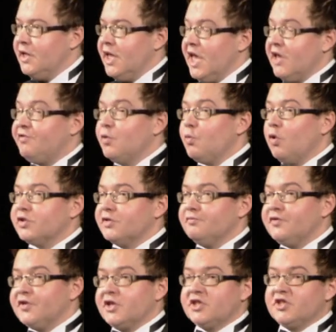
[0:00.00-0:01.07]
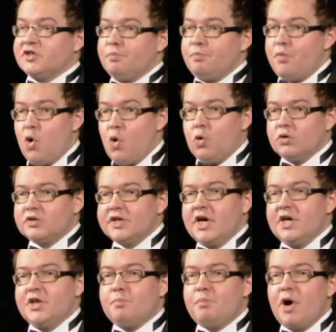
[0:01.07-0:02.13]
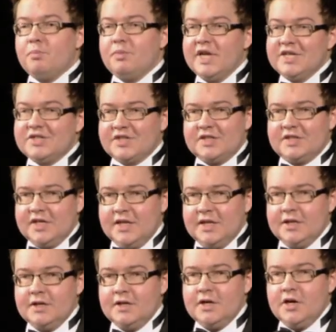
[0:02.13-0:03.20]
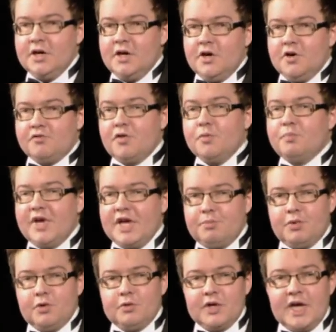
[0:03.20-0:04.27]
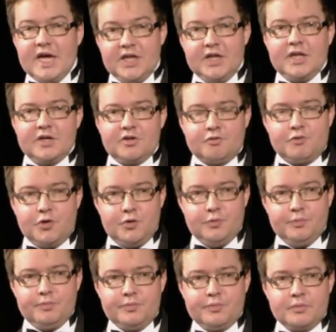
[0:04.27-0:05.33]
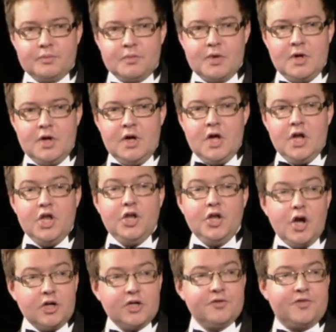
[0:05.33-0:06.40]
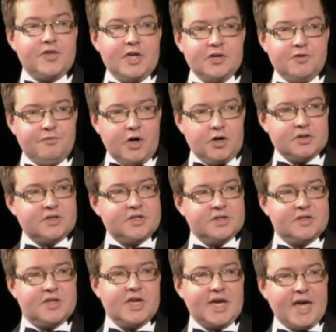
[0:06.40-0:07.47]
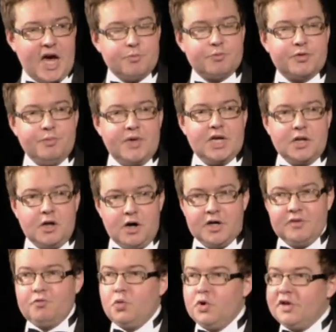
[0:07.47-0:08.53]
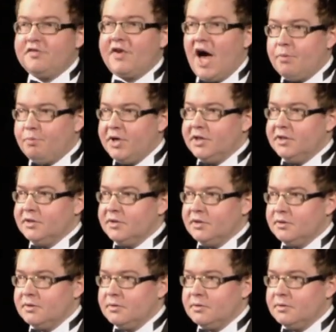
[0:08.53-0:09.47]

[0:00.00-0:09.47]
if it wasn't for the support and the publicity from people in this room, none of the advances that kept me alive would have happened.